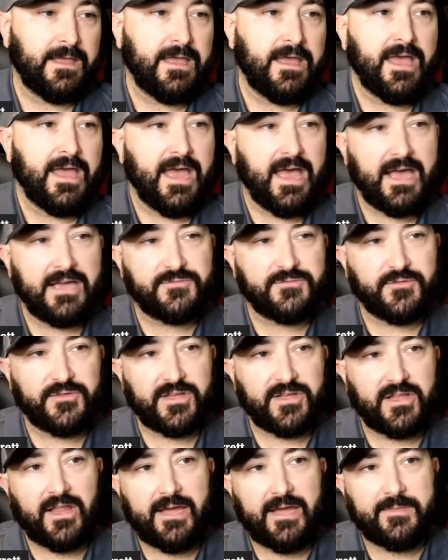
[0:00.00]
As for the
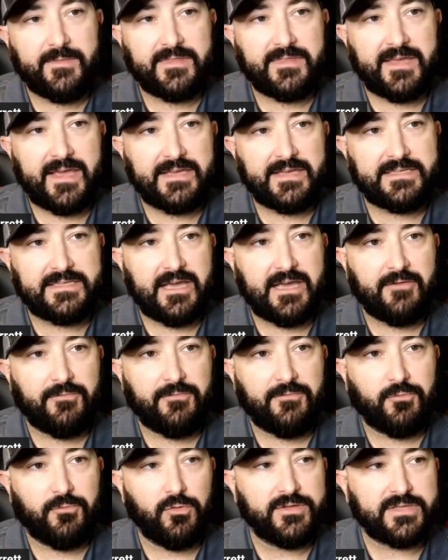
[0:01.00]
claim that the ATF
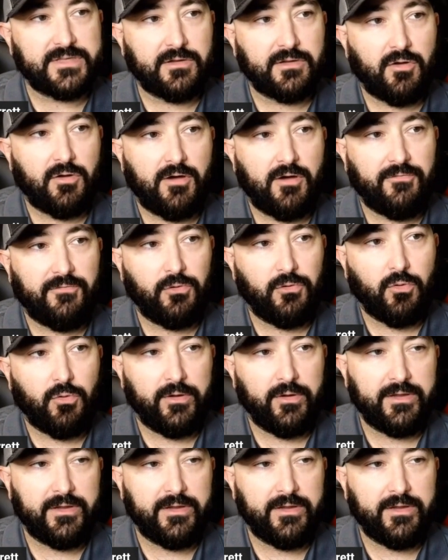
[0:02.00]
rule is unlawful, Hoyland